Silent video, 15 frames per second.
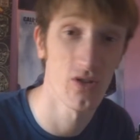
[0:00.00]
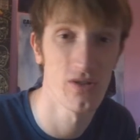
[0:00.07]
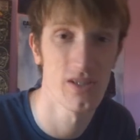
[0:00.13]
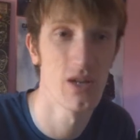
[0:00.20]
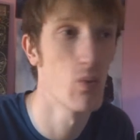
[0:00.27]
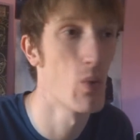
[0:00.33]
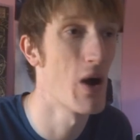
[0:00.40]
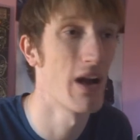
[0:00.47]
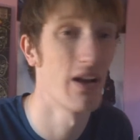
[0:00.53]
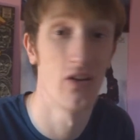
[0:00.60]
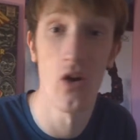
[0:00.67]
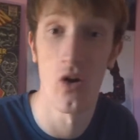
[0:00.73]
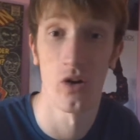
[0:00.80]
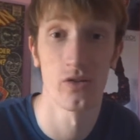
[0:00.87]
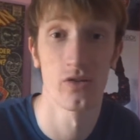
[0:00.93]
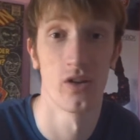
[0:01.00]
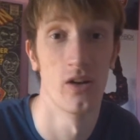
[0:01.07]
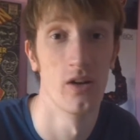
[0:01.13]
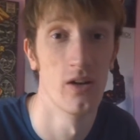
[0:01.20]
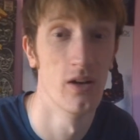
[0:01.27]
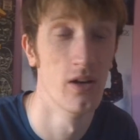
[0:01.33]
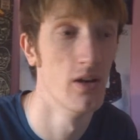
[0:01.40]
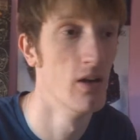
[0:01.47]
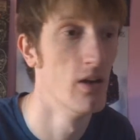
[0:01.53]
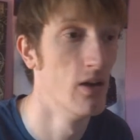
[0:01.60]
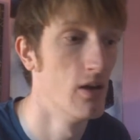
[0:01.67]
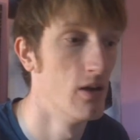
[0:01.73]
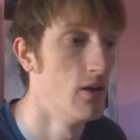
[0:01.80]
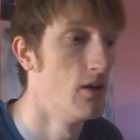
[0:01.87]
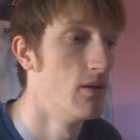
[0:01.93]
I don't see why not,
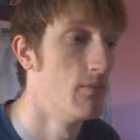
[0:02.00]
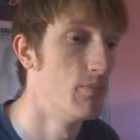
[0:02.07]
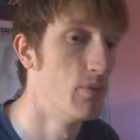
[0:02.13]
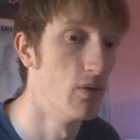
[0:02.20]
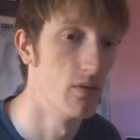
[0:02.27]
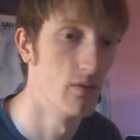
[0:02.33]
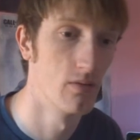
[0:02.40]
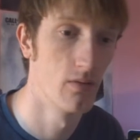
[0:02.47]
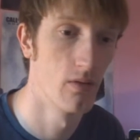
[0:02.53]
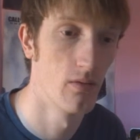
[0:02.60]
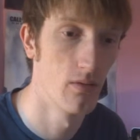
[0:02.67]
but